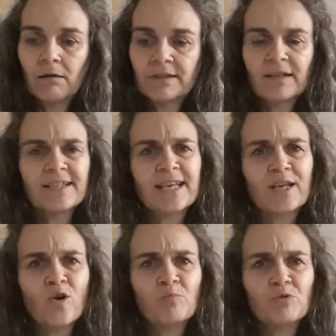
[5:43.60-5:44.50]
Did I say
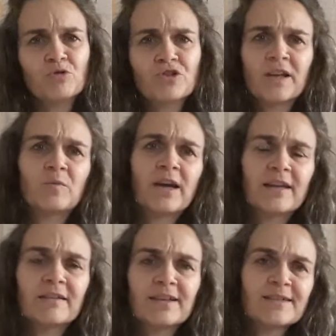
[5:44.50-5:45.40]
kombucha?
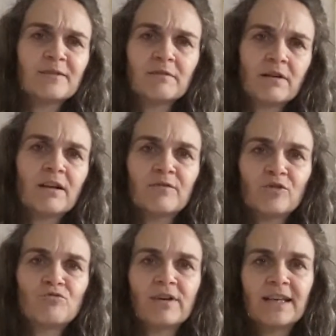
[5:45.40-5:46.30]
Anyway, there's a kind of
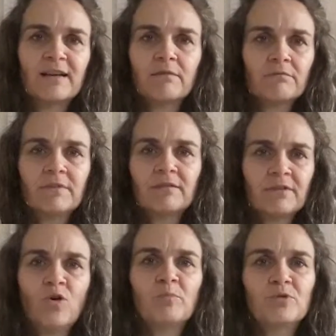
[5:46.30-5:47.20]
a drink.
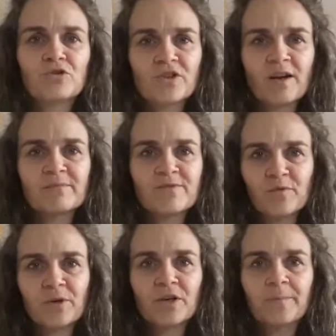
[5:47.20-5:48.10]
Kombucha comes
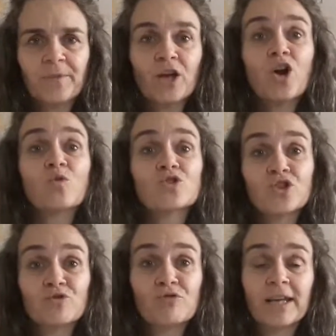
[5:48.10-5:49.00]
from a
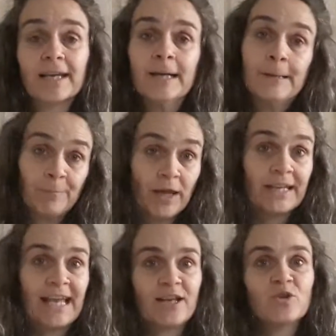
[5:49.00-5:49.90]
cultured drink, and
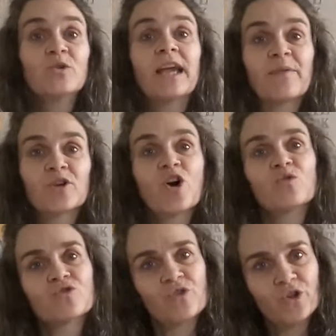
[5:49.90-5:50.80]
again, you can get the
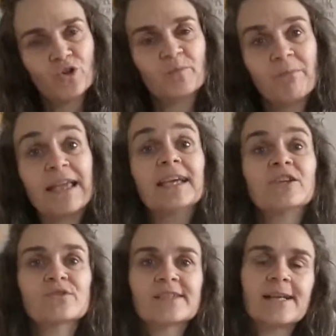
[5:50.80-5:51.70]
culture and you can make
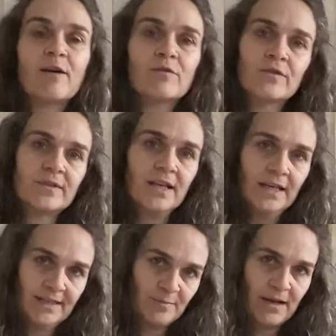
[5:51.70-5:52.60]
it yourself.
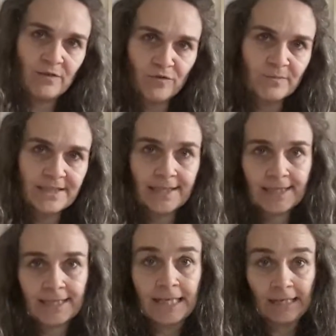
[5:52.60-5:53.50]
It's made from
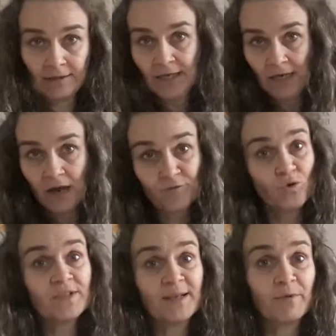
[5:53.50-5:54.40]
tea. I've
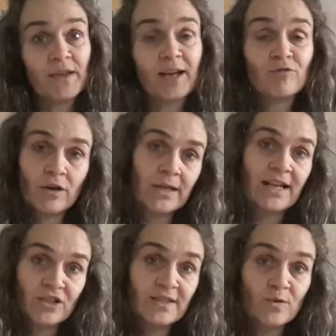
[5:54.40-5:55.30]
got some of that growing.
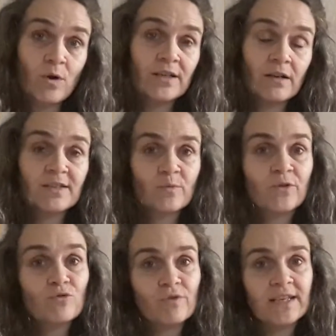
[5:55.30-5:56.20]
Actually, it's quite nice
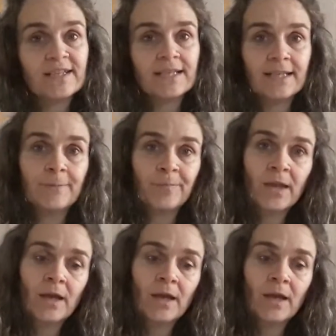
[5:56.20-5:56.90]
with green tea.